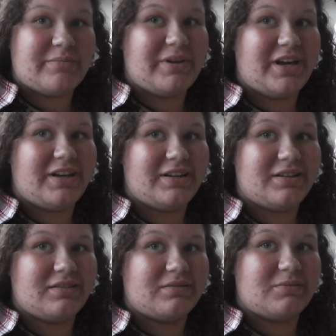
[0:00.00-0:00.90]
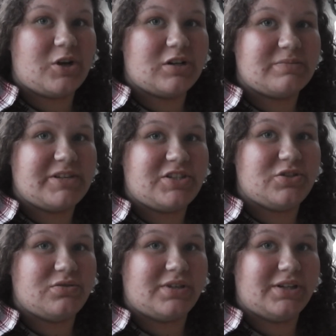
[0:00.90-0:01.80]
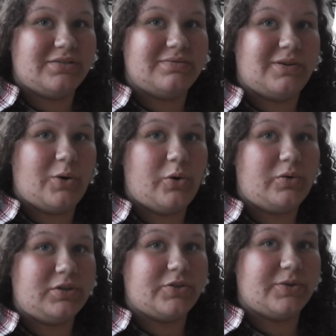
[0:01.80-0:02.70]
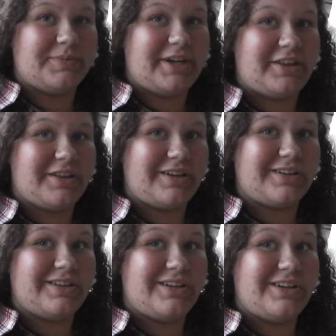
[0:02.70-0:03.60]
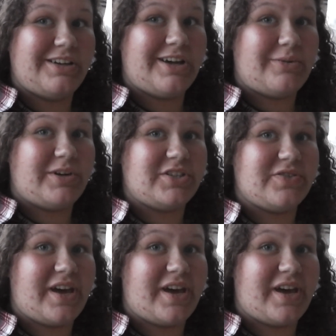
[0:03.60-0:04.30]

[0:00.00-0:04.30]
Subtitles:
in pain and cause me to get a hold or anything. I don't want to do